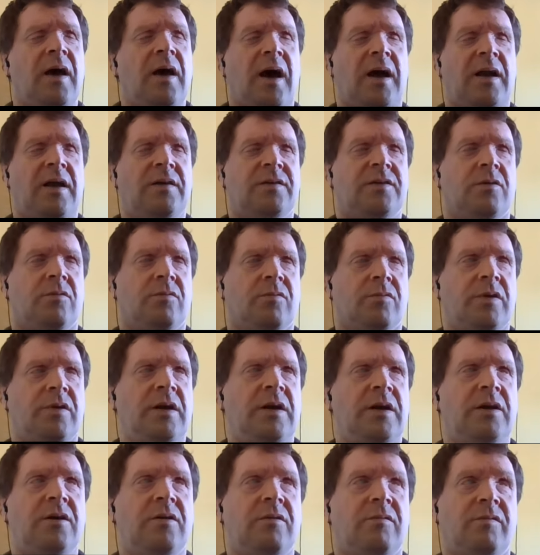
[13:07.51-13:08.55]
And it's a
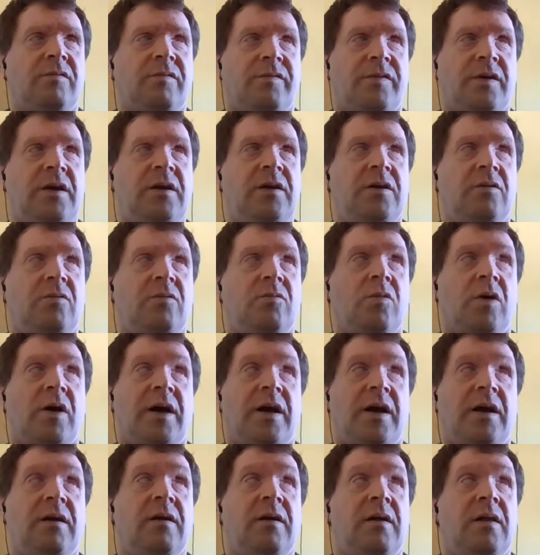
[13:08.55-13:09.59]
really convenient
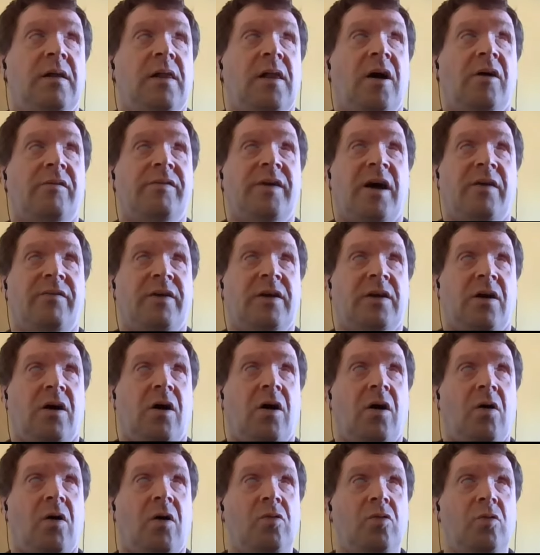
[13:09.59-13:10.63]
way of having a
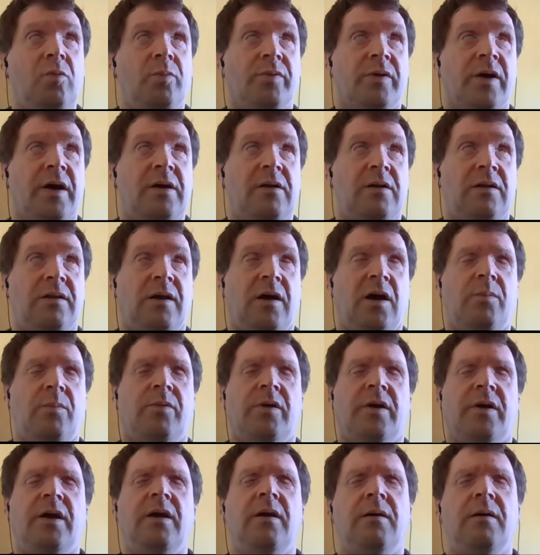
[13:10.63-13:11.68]
whole braille
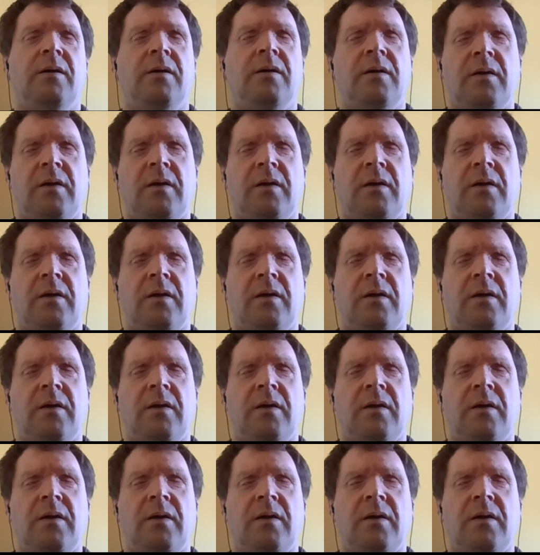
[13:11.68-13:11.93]
library